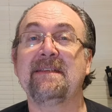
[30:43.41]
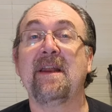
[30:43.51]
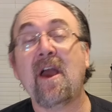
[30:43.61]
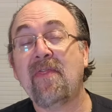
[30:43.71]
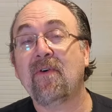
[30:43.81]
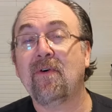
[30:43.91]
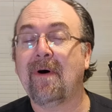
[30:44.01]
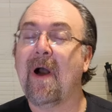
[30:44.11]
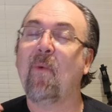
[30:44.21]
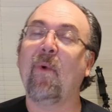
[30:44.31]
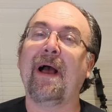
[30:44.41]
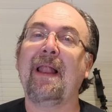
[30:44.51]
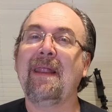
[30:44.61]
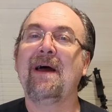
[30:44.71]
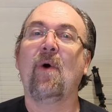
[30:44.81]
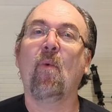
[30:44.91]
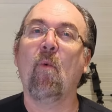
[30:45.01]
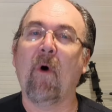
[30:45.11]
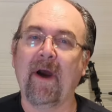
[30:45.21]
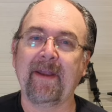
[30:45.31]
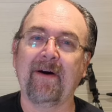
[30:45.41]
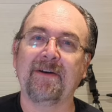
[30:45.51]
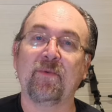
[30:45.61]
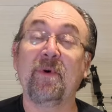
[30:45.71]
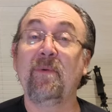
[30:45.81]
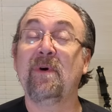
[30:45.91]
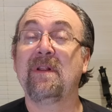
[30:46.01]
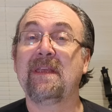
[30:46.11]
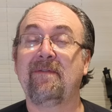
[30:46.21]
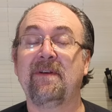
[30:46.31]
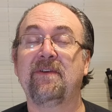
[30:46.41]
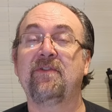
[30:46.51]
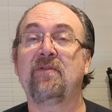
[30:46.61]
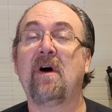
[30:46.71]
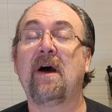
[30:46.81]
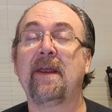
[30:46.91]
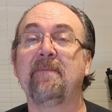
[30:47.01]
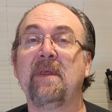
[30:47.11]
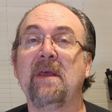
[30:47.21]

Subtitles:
And I thought, well, why not? We will give it a try.